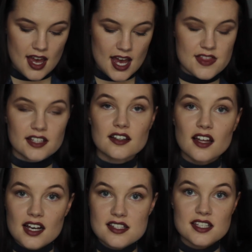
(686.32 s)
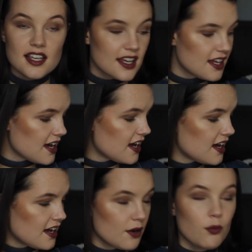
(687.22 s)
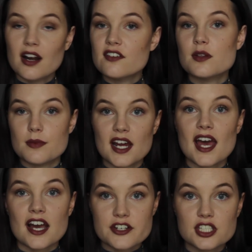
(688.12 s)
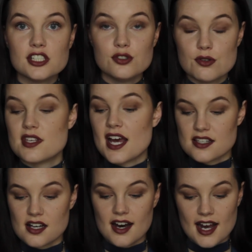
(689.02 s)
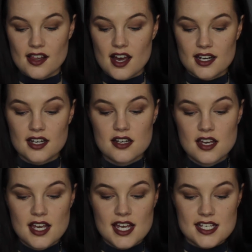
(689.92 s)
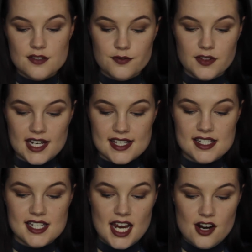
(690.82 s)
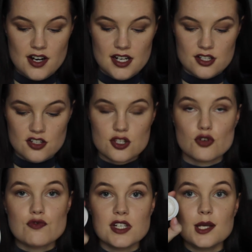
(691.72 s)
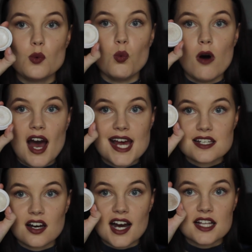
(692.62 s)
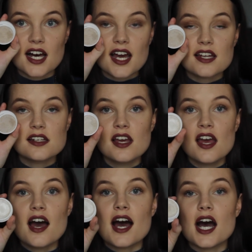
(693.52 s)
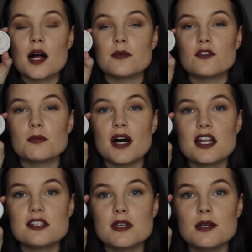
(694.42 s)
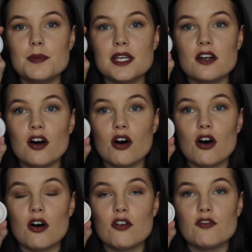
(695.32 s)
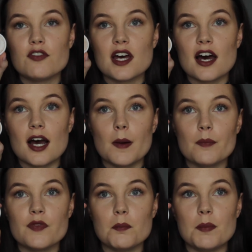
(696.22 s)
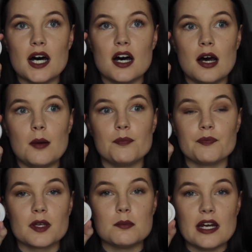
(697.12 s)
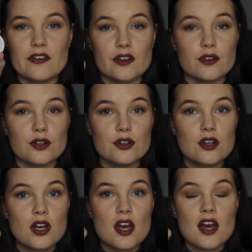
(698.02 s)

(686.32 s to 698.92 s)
And then lastly, one of them that I actually use as a highlighter is Flexitarian. So it's a really white highlight. Reminds me a bit of the Balm Mary Lou,